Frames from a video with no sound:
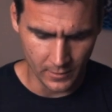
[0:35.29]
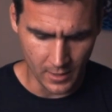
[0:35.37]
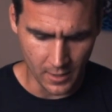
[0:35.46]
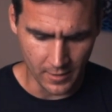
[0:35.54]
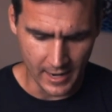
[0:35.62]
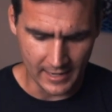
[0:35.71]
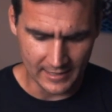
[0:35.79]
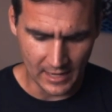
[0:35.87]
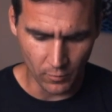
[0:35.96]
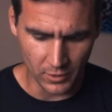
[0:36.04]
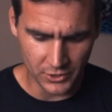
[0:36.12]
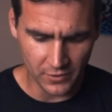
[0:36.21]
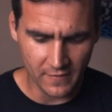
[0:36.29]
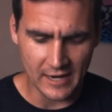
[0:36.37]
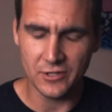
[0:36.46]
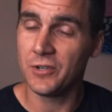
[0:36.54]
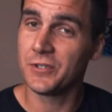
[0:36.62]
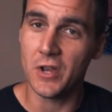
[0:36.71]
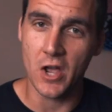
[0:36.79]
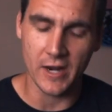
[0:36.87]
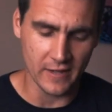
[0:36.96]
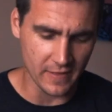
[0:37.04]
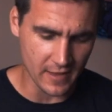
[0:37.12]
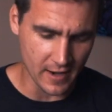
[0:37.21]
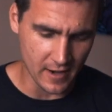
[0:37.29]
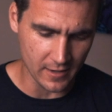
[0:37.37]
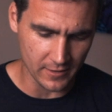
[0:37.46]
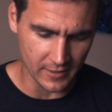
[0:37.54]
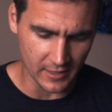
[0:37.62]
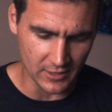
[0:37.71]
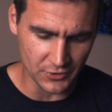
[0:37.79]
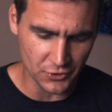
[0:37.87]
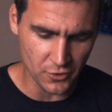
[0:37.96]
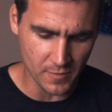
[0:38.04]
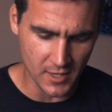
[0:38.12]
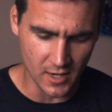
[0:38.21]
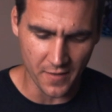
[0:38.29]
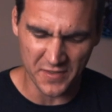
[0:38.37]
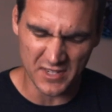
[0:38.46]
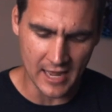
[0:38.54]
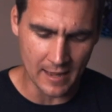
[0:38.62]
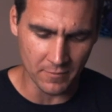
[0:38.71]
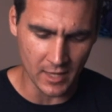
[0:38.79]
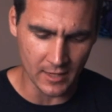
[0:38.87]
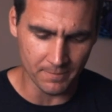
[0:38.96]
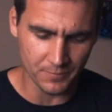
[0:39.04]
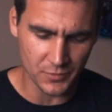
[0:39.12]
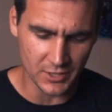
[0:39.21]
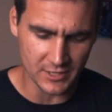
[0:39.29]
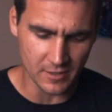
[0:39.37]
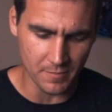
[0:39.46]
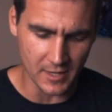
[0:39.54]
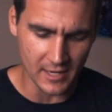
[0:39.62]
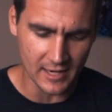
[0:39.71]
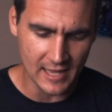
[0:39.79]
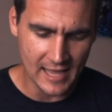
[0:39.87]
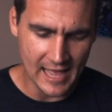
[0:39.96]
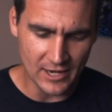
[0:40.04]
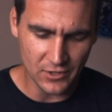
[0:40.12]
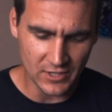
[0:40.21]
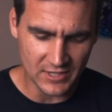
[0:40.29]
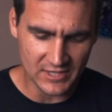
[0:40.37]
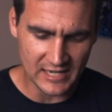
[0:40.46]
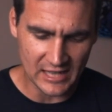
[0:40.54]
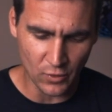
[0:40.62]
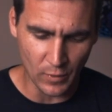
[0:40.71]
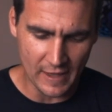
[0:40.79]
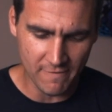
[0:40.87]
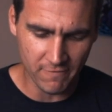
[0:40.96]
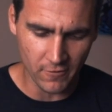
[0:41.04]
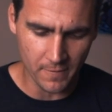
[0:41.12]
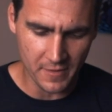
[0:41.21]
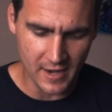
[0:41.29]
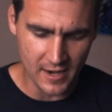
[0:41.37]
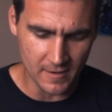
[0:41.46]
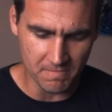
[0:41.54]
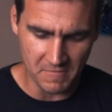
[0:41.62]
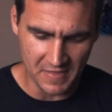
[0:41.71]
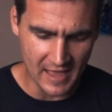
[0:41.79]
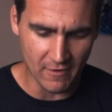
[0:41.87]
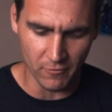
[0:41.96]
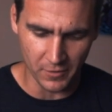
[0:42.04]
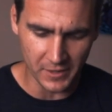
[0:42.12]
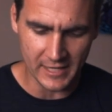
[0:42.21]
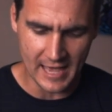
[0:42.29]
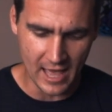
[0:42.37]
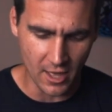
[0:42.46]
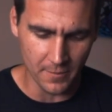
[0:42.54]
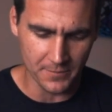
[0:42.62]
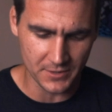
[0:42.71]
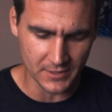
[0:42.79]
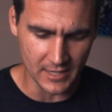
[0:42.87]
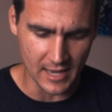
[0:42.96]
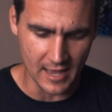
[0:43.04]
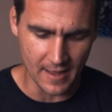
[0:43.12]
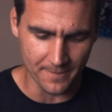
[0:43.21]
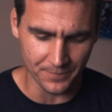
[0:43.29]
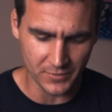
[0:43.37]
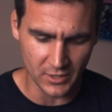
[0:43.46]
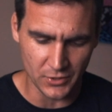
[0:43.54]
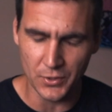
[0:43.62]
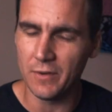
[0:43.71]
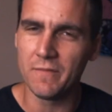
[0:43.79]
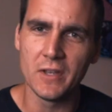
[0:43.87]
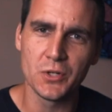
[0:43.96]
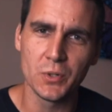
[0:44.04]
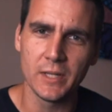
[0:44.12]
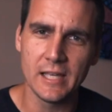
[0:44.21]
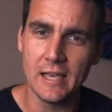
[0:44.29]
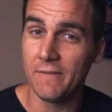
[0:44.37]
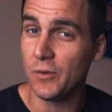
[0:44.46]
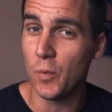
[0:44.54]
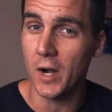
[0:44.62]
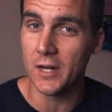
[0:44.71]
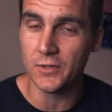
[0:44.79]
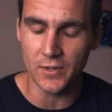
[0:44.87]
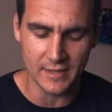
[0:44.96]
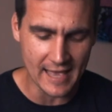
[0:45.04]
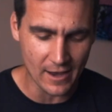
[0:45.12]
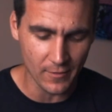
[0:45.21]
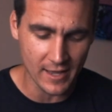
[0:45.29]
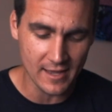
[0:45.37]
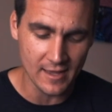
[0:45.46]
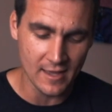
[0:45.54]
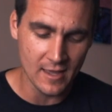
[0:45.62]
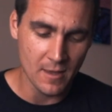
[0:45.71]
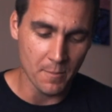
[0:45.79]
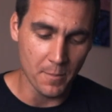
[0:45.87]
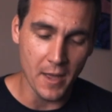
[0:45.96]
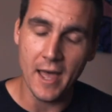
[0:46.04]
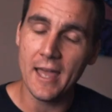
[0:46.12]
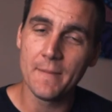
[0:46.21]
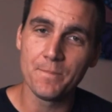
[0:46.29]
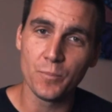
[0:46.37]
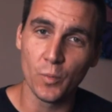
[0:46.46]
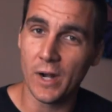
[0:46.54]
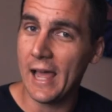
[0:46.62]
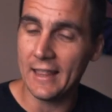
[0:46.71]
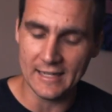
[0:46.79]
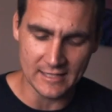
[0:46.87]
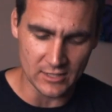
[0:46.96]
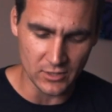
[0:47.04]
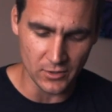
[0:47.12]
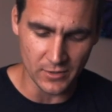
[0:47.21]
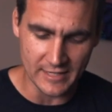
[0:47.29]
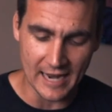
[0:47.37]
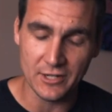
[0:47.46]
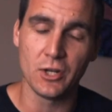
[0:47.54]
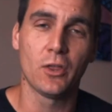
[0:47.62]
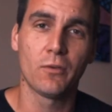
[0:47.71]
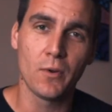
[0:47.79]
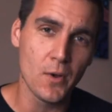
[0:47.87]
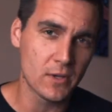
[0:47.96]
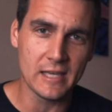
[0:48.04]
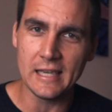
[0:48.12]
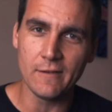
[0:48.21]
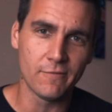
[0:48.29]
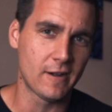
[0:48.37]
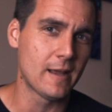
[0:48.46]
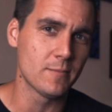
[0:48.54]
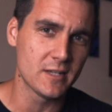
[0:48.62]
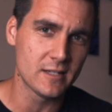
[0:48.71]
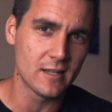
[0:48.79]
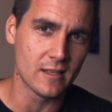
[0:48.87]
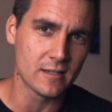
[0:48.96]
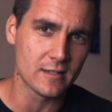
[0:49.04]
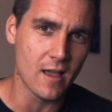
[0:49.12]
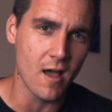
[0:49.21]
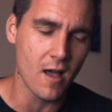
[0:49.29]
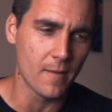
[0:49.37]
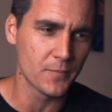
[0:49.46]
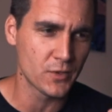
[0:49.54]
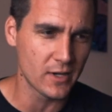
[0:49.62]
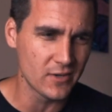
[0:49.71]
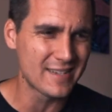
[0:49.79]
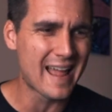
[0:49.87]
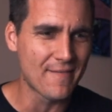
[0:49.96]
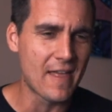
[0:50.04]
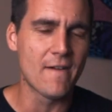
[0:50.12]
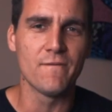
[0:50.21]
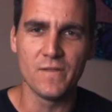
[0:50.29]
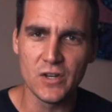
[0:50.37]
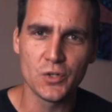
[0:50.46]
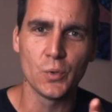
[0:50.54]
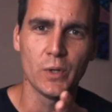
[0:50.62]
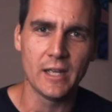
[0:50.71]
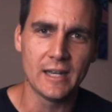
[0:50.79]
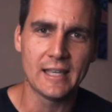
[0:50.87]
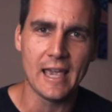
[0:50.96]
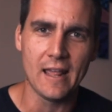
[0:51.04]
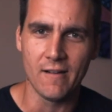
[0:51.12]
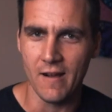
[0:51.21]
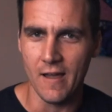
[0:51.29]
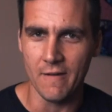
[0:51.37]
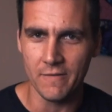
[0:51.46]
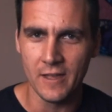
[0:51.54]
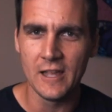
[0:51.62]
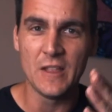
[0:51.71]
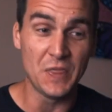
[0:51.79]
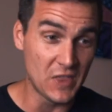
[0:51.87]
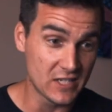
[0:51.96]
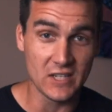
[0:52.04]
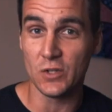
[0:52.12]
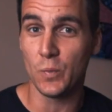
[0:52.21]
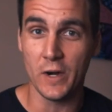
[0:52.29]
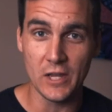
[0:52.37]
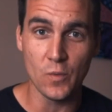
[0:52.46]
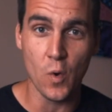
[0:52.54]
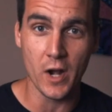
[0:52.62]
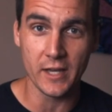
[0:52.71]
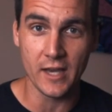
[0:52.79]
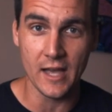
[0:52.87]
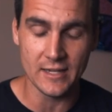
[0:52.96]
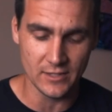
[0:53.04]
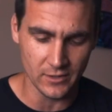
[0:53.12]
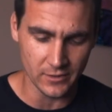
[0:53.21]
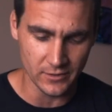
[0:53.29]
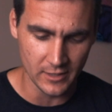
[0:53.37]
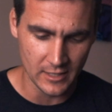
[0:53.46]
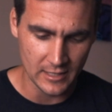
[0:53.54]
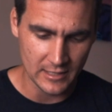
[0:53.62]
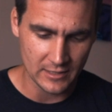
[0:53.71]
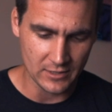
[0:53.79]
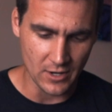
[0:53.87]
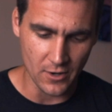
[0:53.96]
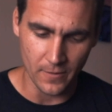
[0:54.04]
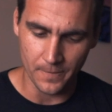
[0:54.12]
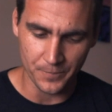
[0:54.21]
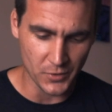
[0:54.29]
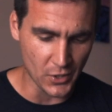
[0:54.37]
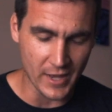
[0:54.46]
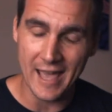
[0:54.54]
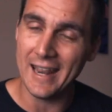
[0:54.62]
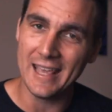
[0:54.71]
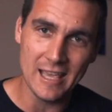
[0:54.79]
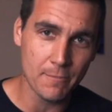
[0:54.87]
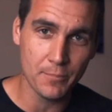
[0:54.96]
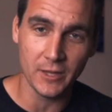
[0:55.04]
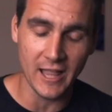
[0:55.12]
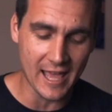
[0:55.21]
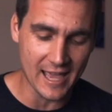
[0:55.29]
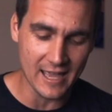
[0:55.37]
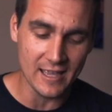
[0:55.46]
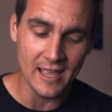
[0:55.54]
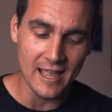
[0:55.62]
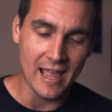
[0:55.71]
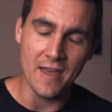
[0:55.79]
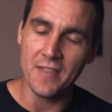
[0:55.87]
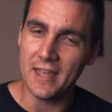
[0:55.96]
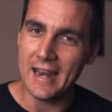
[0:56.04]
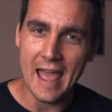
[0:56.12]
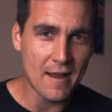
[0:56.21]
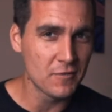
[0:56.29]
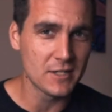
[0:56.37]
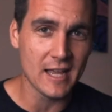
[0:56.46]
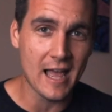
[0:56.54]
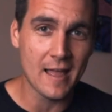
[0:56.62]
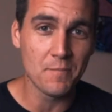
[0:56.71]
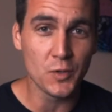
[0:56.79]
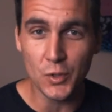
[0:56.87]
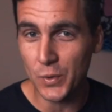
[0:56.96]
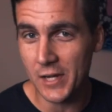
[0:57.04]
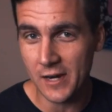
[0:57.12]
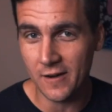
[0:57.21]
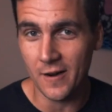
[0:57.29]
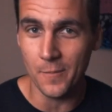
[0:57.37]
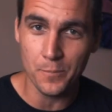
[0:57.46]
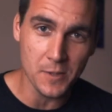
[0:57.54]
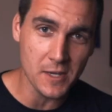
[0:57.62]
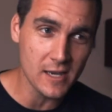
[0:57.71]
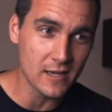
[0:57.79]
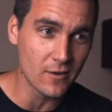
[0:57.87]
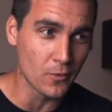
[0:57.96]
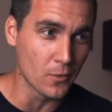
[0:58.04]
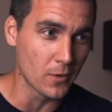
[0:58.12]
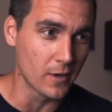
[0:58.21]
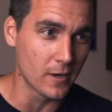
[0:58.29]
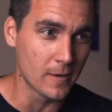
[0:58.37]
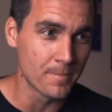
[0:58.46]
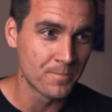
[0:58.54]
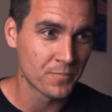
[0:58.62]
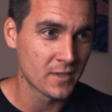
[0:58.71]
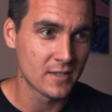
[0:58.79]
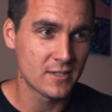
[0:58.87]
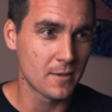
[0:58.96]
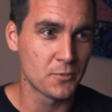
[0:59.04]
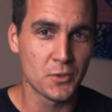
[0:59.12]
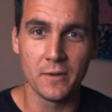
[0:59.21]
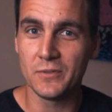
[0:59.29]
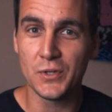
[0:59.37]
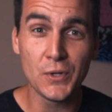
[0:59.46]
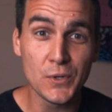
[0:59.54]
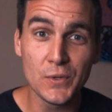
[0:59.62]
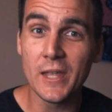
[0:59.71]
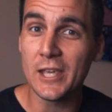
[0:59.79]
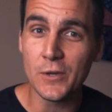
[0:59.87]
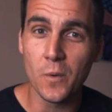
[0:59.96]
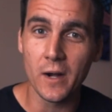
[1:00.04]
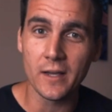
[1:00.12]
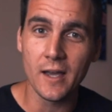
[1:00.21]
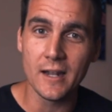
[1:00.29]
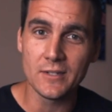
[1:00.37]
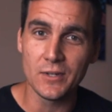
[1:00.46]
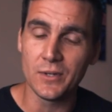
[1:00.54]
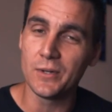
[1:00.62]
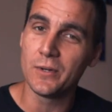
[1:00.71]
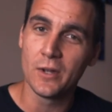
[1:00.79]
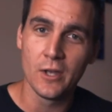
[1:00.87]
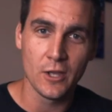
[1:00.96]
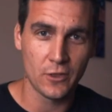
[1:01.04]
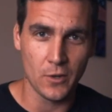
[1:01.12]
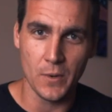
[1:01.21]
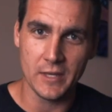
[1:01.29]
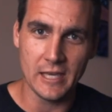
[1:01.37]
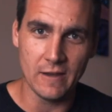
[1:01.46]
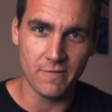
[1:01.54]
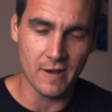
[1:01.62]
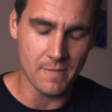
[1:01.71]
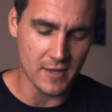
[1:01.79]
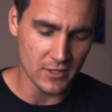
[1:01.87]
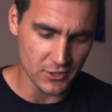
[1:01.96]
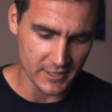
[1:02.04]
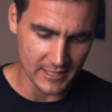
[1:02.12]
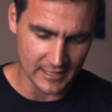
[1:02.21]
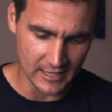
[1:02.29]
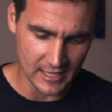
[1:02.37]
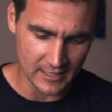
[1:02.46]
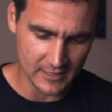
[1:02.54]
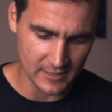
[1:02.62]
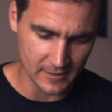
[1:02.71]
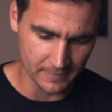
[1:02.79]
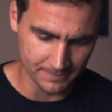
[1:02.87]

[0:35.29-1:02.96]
All right, now once you've got your song in there, you're gonna zoom in on the timeline just a bit. And you can see the waveform there, and that really helps to do it visually if you wanna do it that way. But what I like to do is actually throw keyframes into the song. So I just have that visual indicator of this is where you want to cut to. So go ahead, hit play, and then every time you hear a beat or some sort of tune that you want to cut to, throw a keyframe in, just like this.